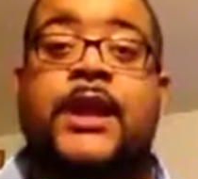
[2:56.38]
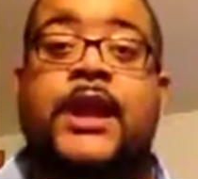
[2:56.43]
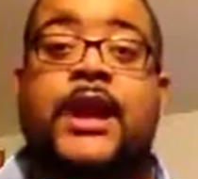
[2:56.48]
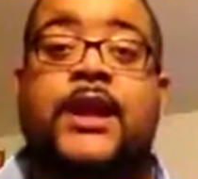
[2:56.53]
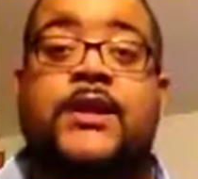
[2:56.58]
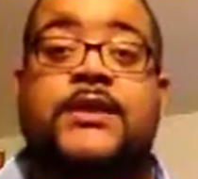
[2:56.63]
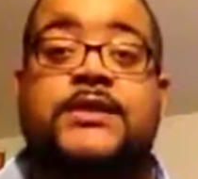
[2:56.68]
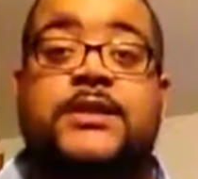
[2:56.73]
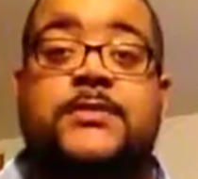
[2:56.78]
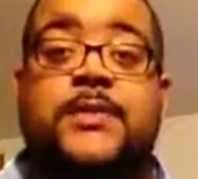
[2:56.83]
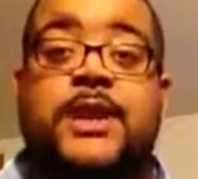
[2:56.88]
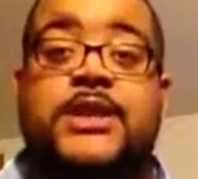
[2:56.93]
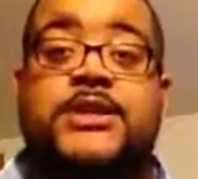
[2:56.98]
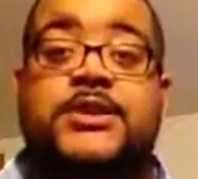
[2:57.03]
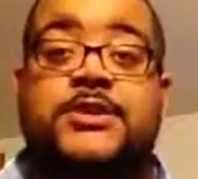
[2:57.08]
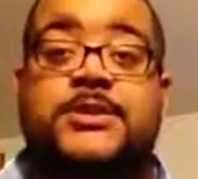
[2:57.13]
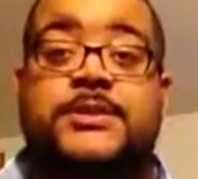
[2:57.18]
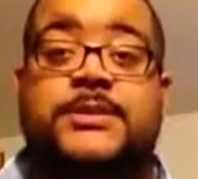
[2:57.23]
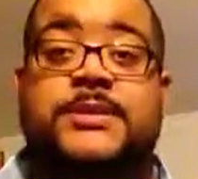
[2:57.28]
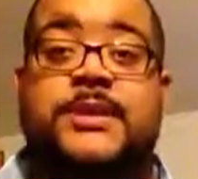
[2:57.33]
And also make
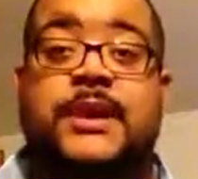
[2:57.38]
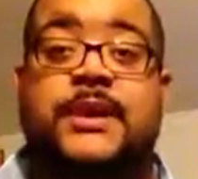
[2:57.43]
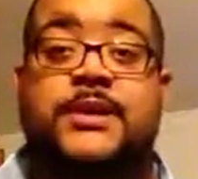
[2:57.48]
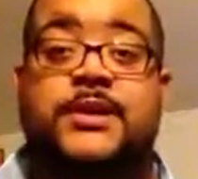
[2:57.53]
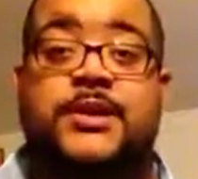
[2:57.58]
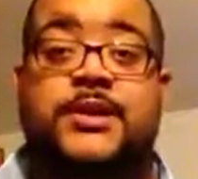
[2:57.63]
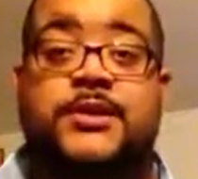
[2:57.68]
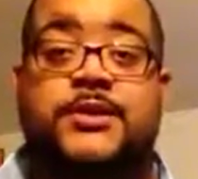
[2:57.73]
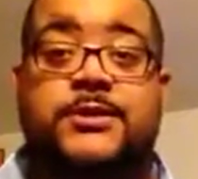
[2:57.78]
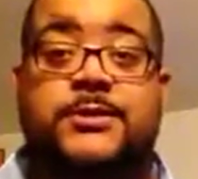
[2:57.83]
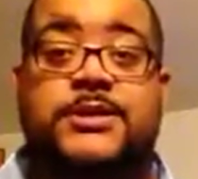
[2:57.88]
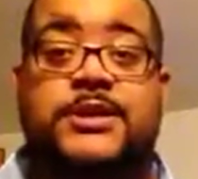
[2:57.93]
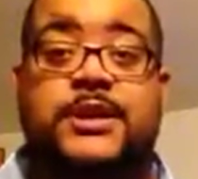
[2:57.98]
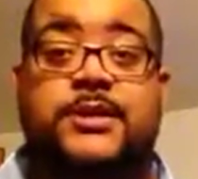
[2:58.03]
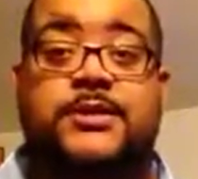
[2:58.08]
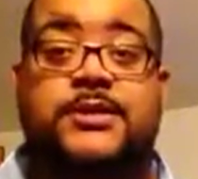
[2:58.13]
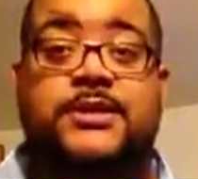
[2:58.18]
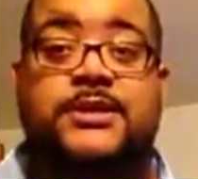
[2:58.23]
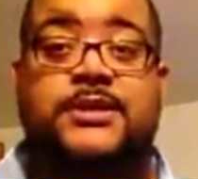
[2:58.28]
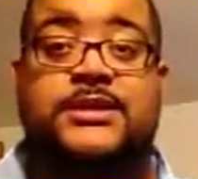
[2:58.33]
sure you subscribe to their YouTube
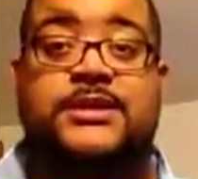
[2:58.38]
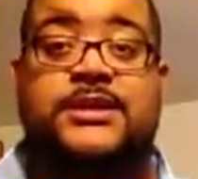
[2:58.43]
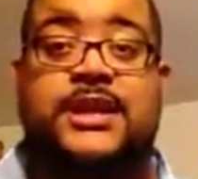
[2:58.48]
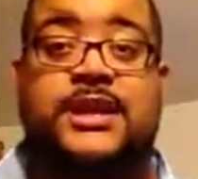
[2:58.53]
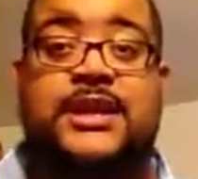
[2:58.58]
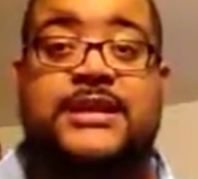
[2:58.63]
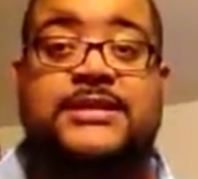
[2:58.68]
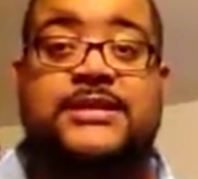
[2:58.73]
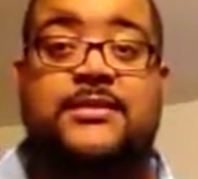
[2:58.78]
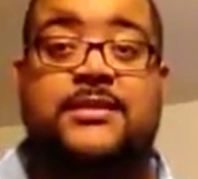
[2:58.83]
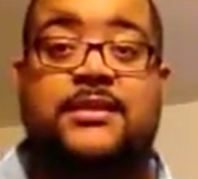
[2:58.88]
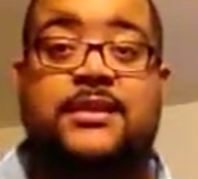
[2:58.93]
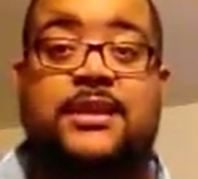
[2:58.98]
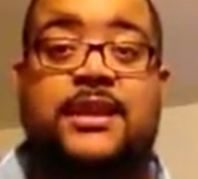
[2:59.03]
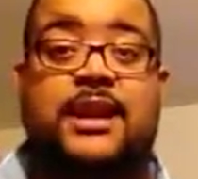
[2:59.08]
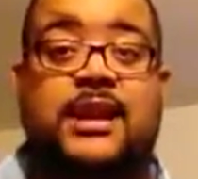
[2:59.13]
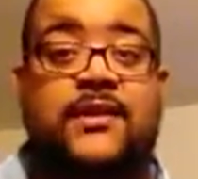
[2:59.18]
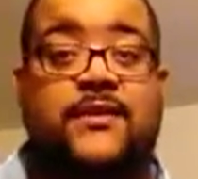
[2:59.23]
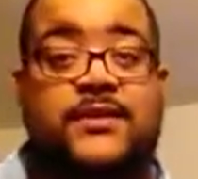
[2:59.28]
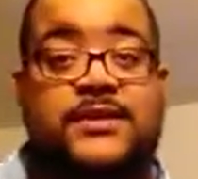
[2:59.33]
channel so you can check out some of the
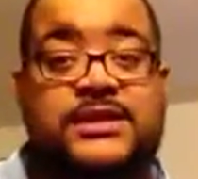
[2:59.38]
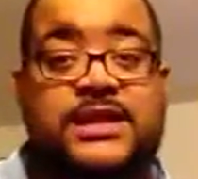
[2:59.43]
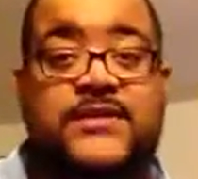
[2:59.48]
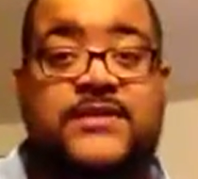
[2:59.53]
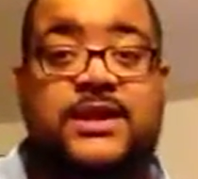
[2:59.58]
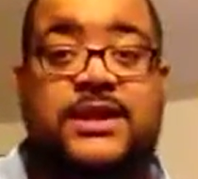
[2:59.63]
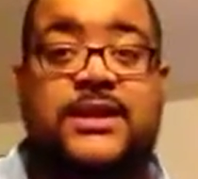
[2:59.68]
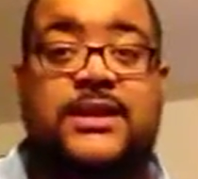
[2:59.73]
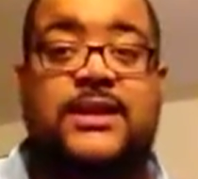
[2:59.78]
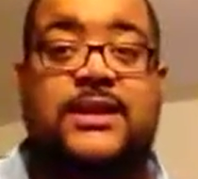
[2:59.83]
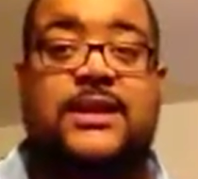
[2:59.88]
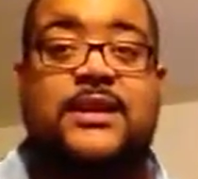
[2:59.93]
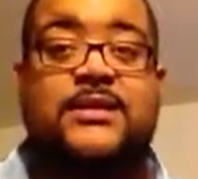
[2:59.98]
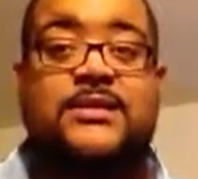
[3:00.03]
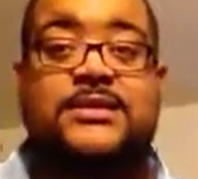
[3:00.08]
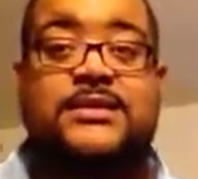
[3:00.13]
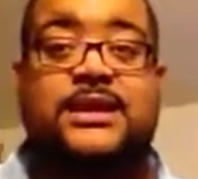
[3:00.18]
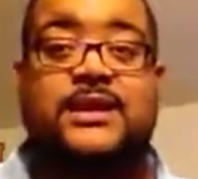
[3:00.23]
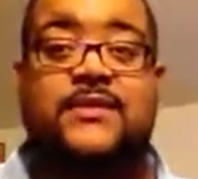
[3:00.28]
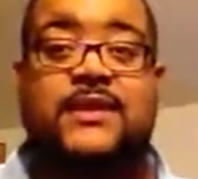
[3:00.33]
covers they've done and
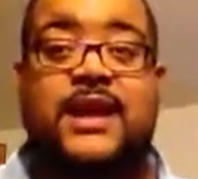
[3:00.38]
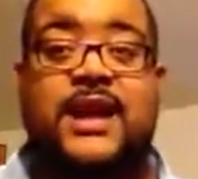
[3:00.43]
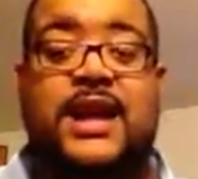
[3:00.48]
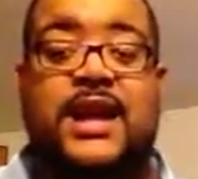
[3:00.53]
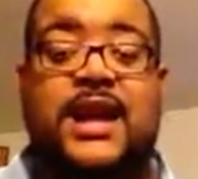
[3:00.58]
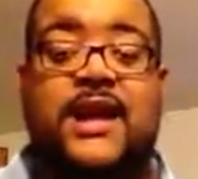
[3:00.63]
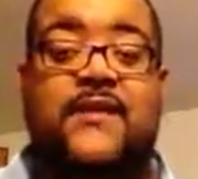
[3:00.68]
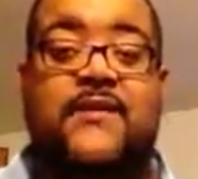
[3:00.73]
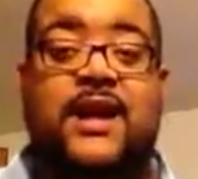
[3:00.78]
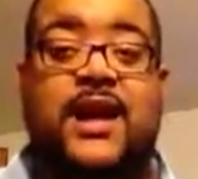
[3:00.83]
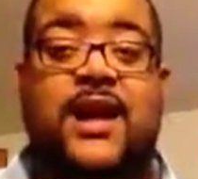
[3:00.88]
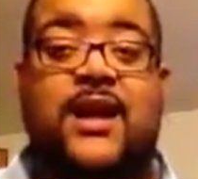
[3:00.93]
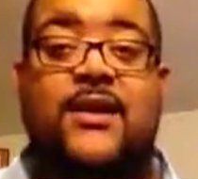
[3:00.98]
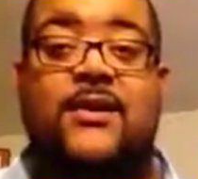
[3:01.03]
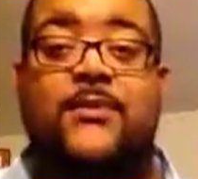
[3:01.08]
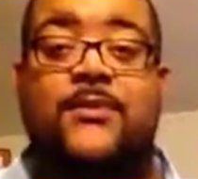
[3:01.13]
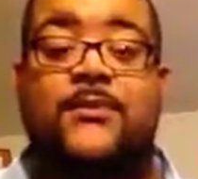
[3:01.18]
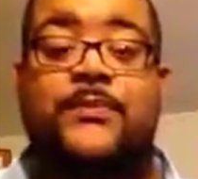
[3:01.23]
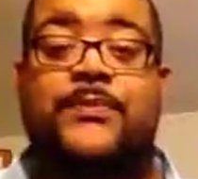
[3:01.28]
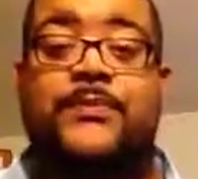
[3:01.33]
other stuff they have
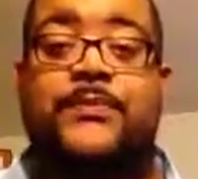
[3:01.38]
out.